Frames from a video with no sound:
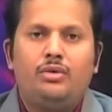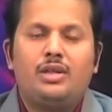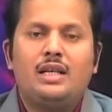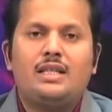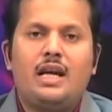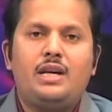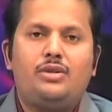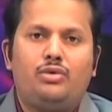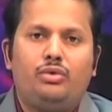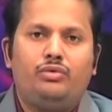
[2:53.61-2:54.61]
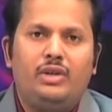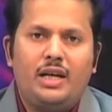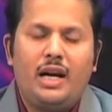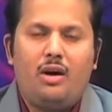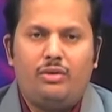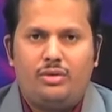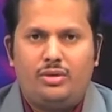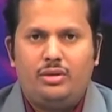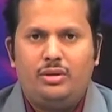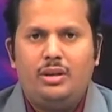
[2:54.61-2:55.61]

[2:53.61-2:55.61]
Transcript: Husserl tries to figure out